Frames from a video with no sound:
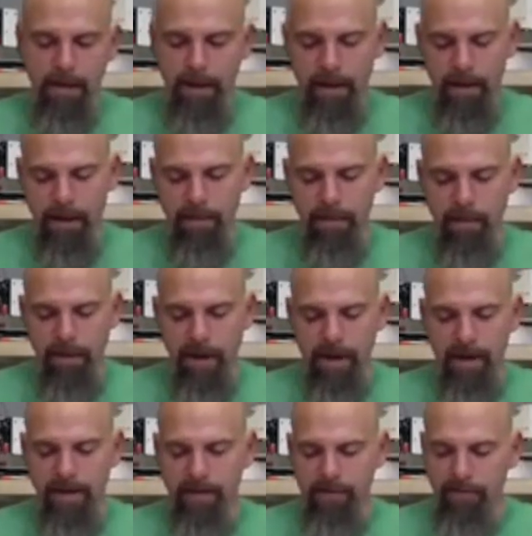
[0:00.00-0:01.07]
Uh, but we got to
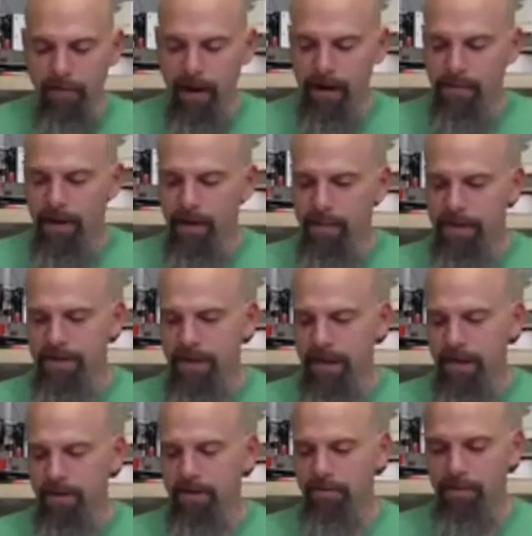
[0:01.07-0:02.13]
get this right. But I'm going to take
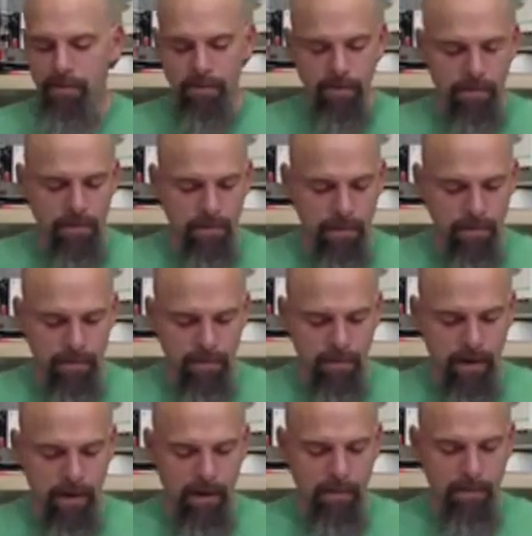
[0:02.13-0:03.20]
you through
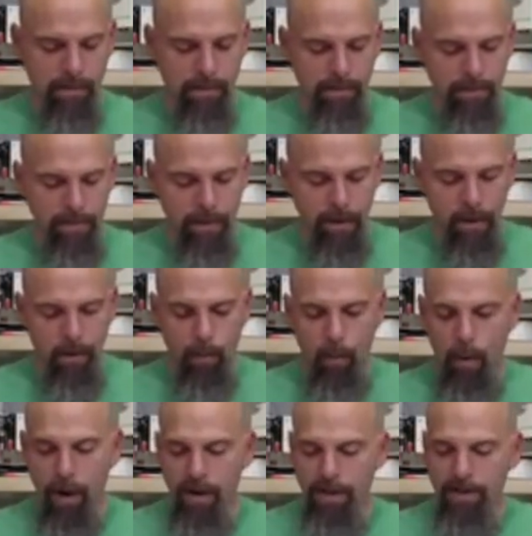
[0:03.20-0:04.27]
um,
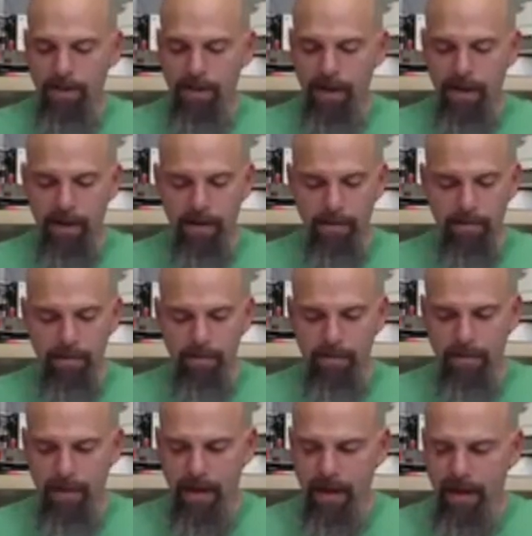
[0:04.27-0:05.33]
one thing
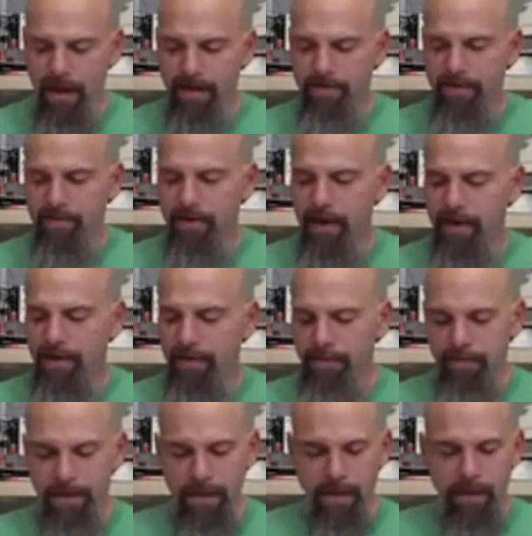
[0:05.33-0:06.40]
that I've decided.
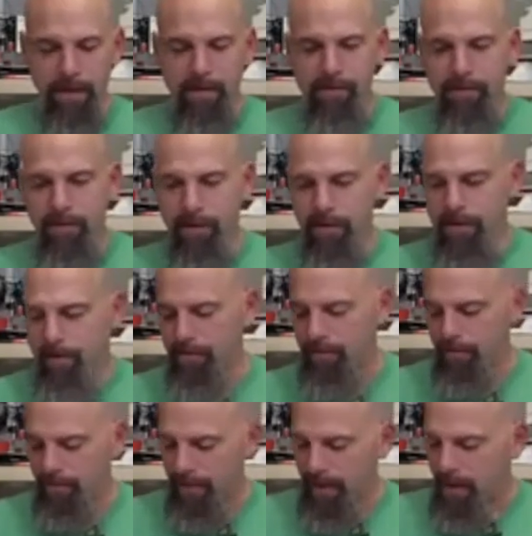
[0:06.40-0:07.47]
So here it is.
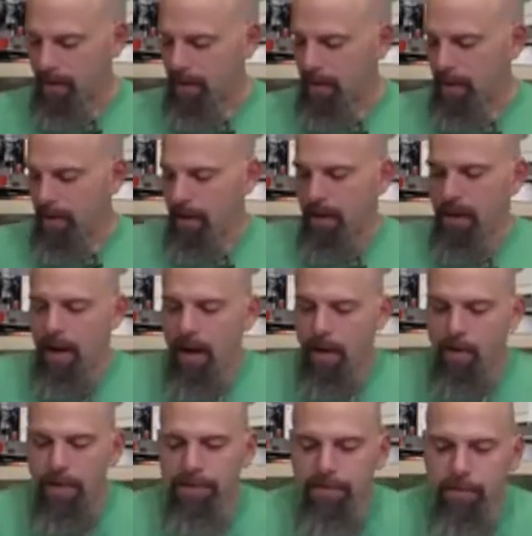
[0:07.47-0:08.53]
I
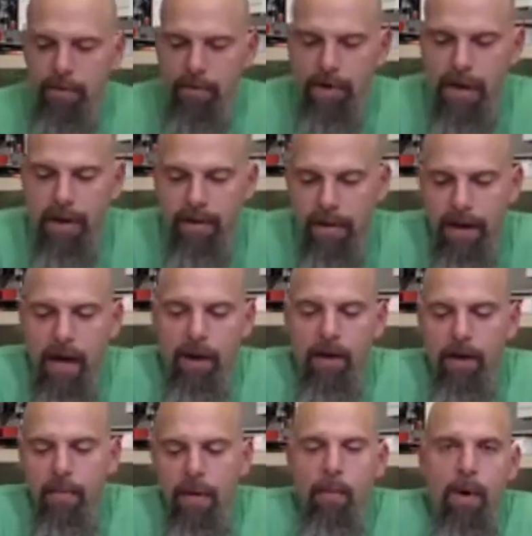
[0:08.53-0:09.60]
went through and I got
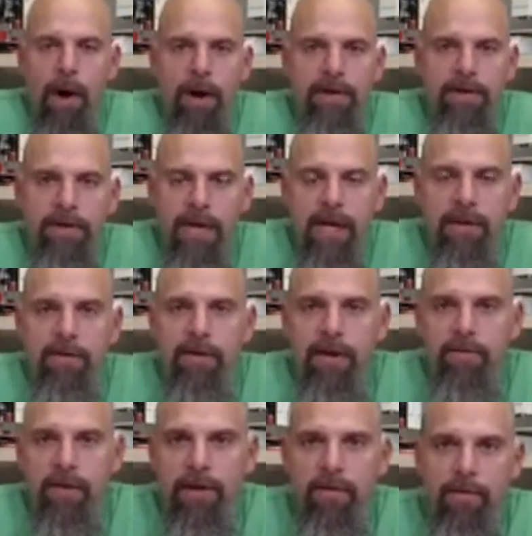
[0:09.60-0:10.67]
all my wiring together, and
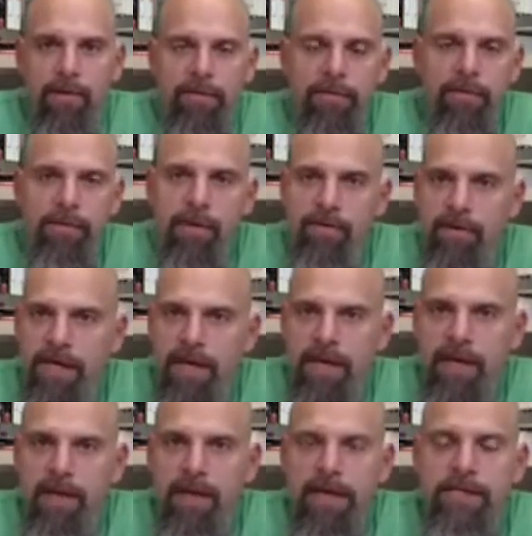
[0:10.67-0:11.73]
I've been going through every day
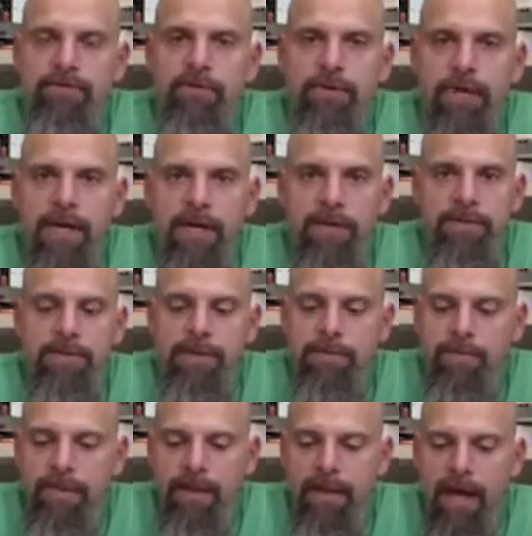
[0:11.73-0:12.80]
the last few days
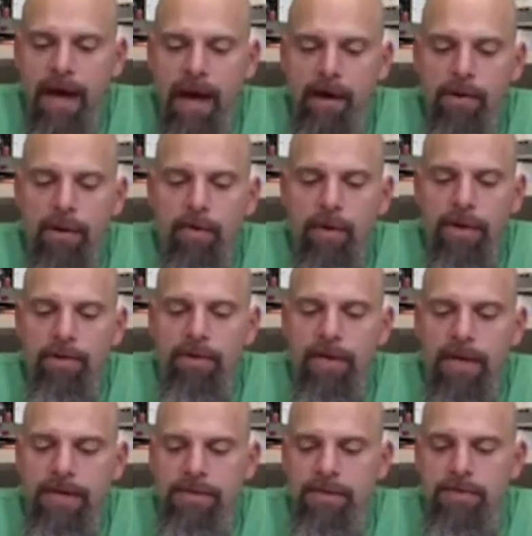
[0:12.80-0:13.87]
how can we
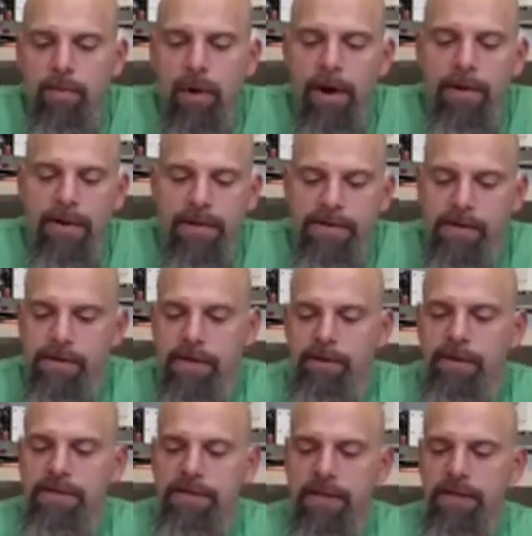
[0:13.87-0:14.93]
utilize this wiring? So let
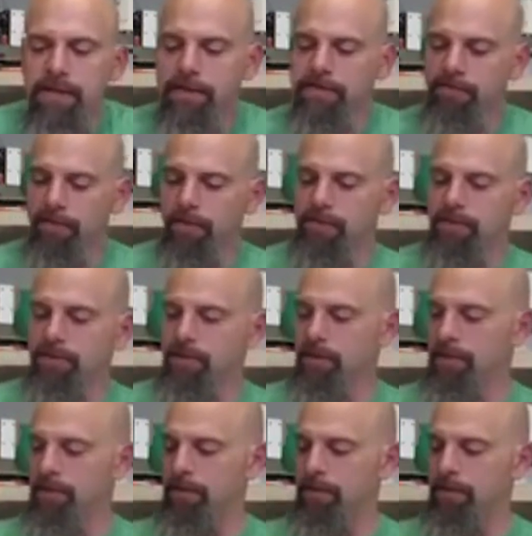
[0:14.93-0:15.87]
me say this first.